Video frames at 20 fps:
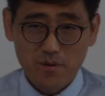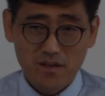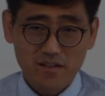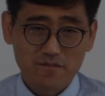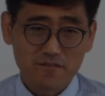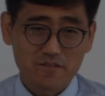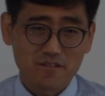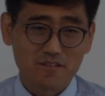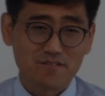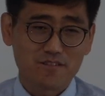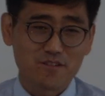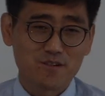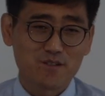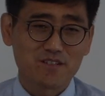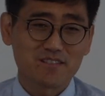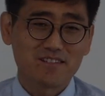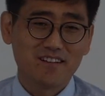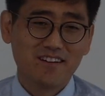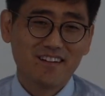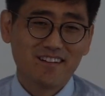But of
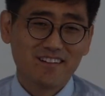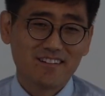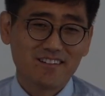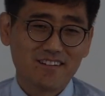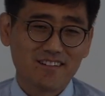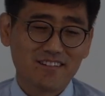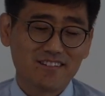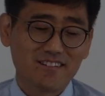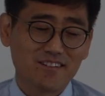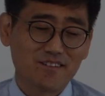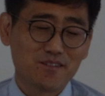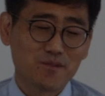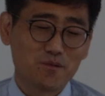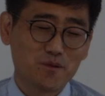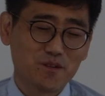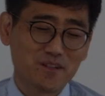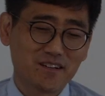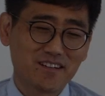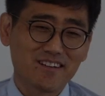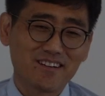course, the
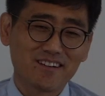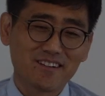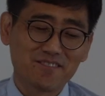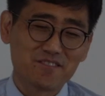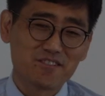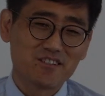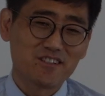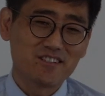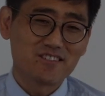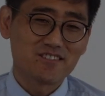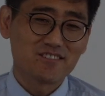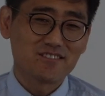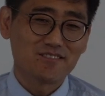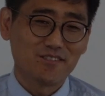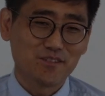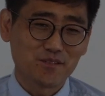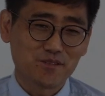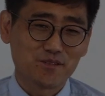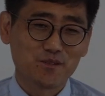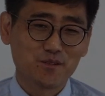work of church
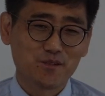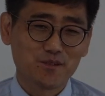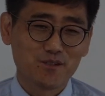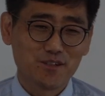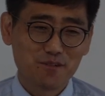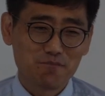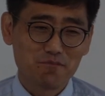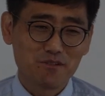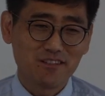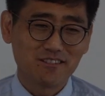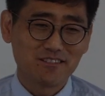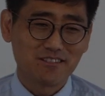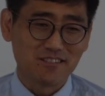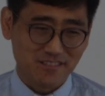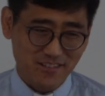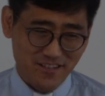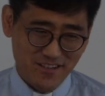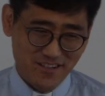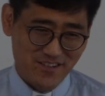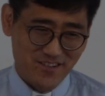also could be
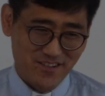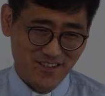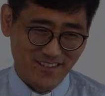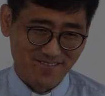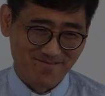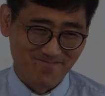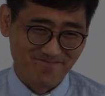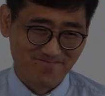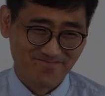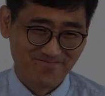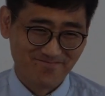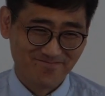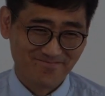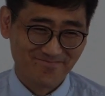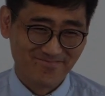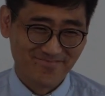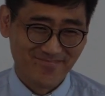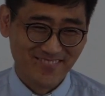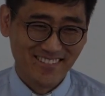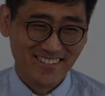discouraging.
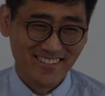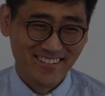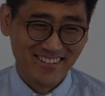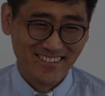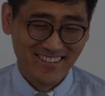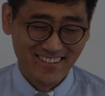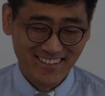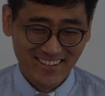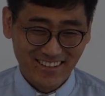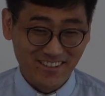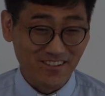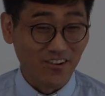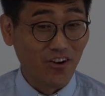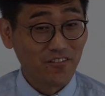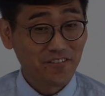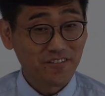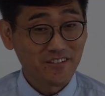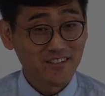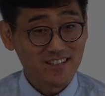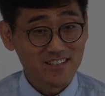It
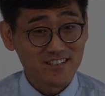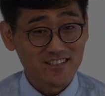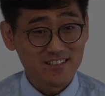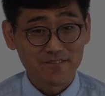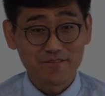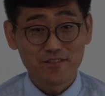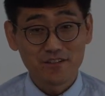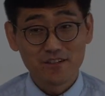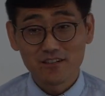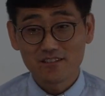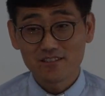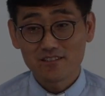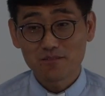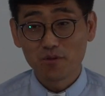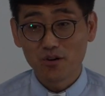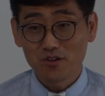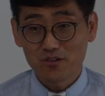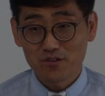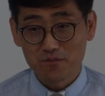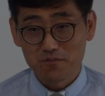often is. If you're a
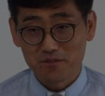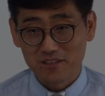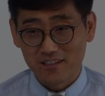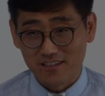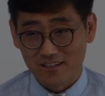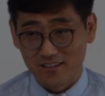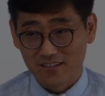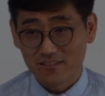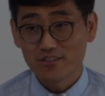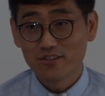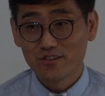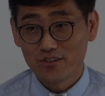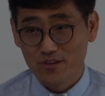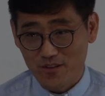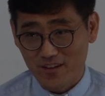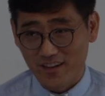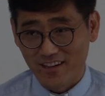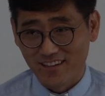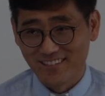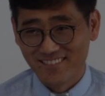small group leader, you
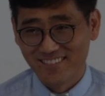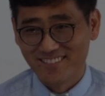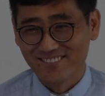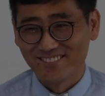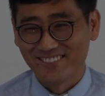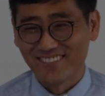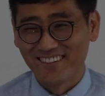know that.